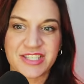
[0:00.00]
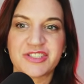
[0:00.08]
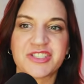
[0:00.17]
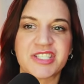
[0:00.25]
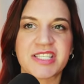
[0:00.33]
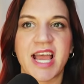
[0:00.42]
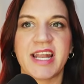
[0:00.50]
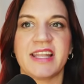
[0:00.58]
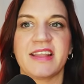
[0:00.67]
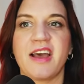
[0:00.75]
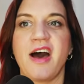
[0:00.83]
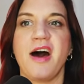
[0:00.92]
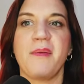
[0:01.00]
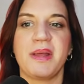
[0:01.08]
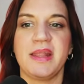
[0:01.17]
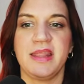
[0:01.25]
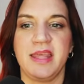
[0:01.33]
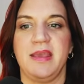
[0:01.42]
these are just kind of the
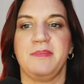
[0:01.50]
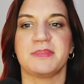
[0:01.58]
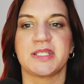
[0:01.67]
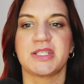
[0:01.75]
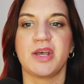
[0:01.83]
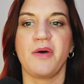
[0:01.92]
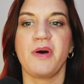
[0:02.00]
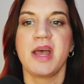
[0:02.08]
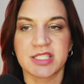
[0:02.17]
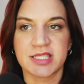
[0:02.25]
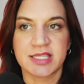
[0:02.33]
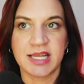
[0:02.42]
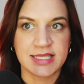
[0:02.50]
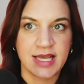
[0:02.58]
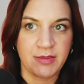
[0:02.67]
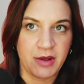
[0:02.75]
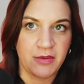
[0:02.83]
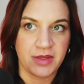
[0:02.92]
common themes. So just as the
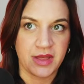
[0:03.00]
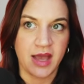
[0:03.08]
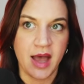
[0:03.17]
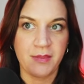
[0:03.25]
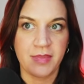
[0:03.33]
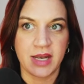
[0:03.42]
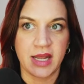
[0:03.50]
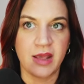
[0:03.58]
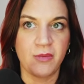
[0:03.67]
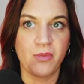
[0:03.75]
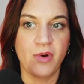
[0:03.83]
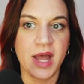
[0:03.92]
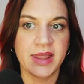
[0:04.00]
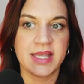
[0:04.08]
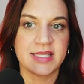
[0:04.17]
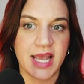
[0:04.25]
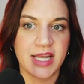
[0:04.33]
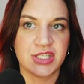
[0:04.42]
same way with a company, what
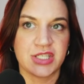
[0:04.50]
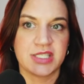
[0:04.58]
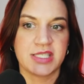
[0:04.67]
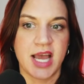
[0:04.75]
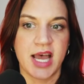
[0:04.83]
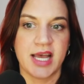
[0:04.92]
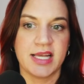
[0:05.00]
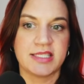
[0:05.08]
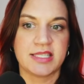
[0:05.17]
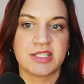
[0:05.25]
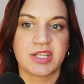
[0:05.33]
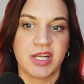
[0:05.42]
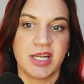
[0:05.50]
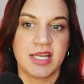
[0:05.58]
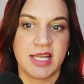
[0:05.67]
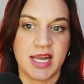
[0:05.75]
this agent does is going to